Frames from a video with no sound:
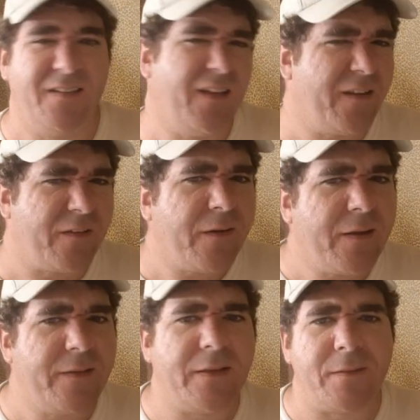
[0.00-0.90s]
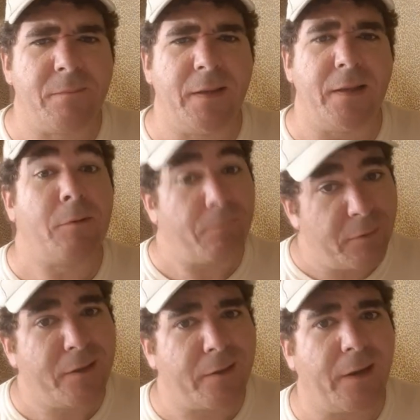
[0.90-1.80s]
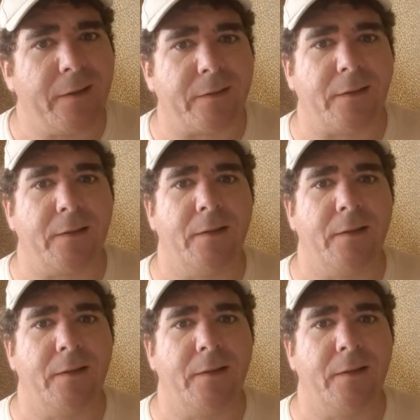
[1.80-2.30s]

Not as crazy as me, but pretty crazy.